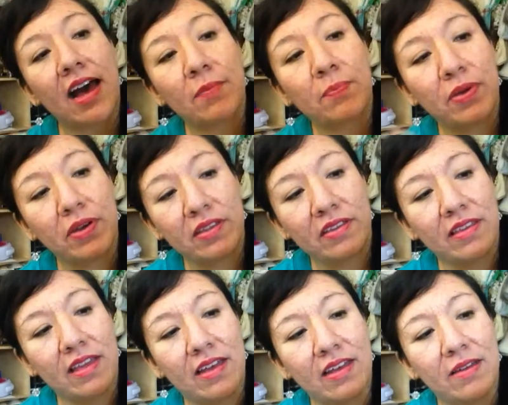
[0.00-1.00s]
I put
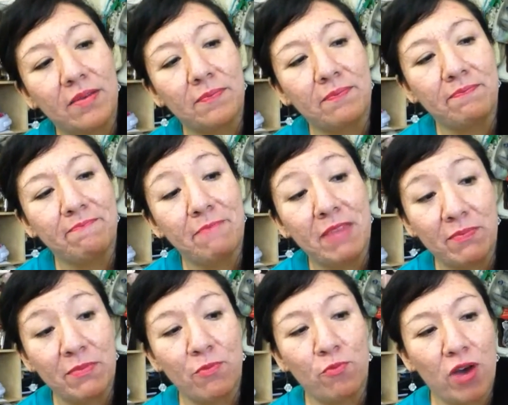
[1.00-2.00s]
the
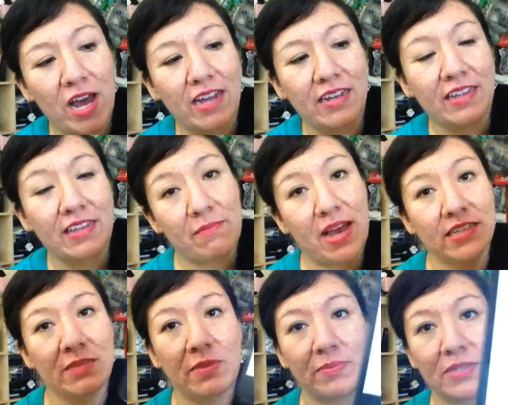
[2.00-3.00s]
minimum one and the
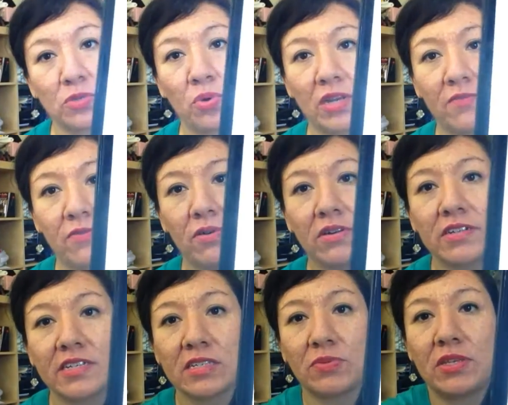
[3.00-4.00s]
maximum is 24
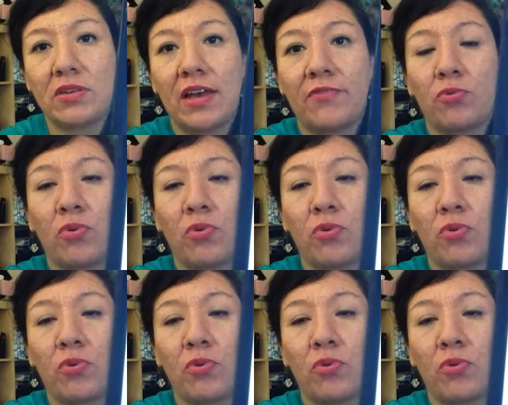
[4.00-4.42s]
since we do have